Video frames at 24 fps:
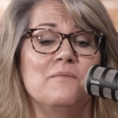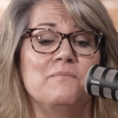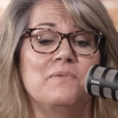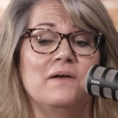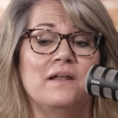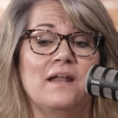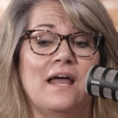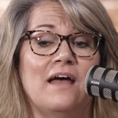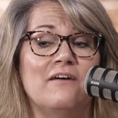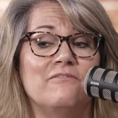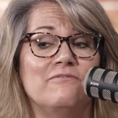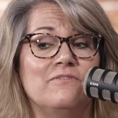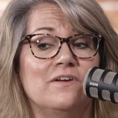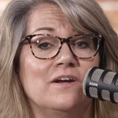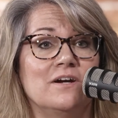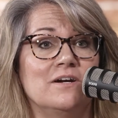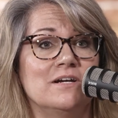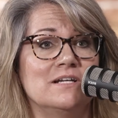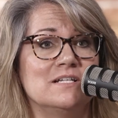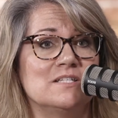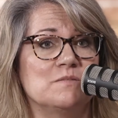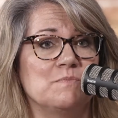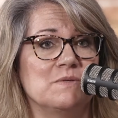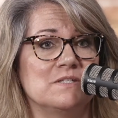but have
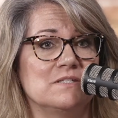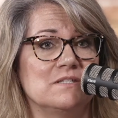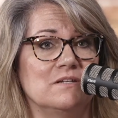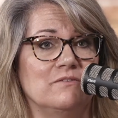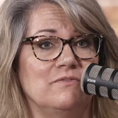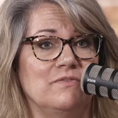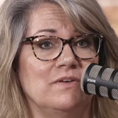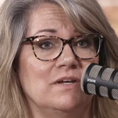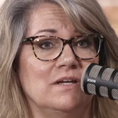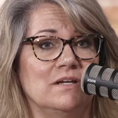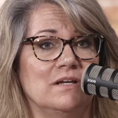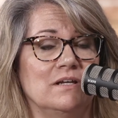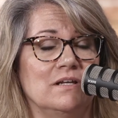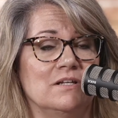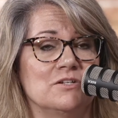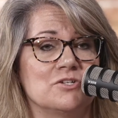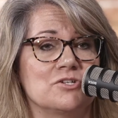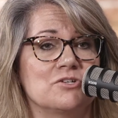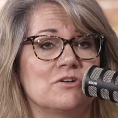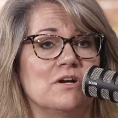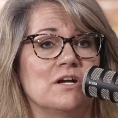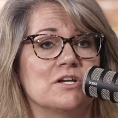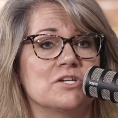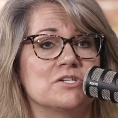very specific
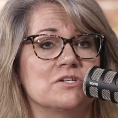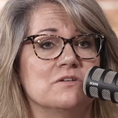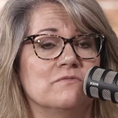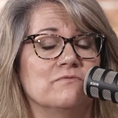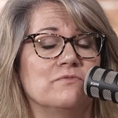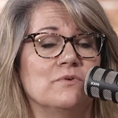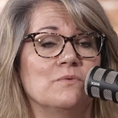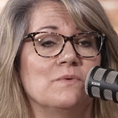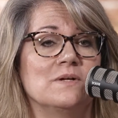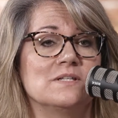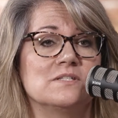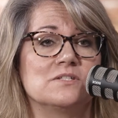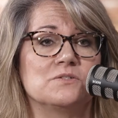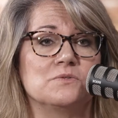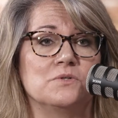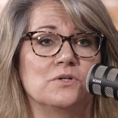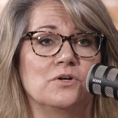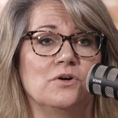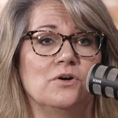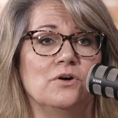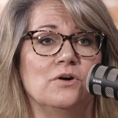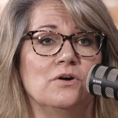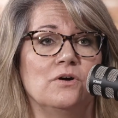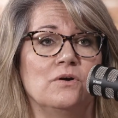instruction for what's to
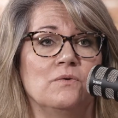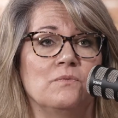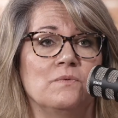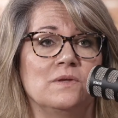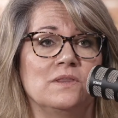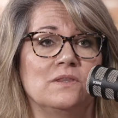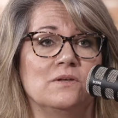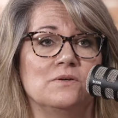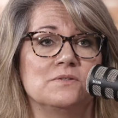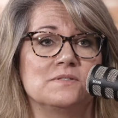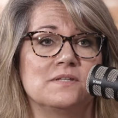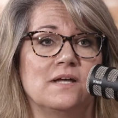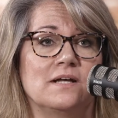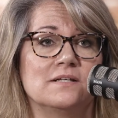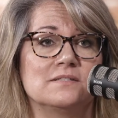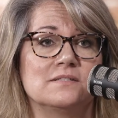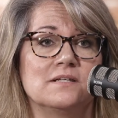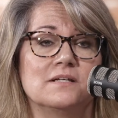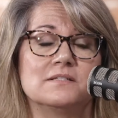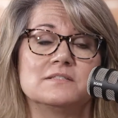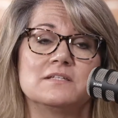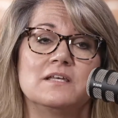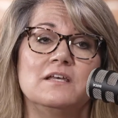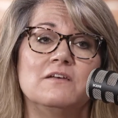occur with those assets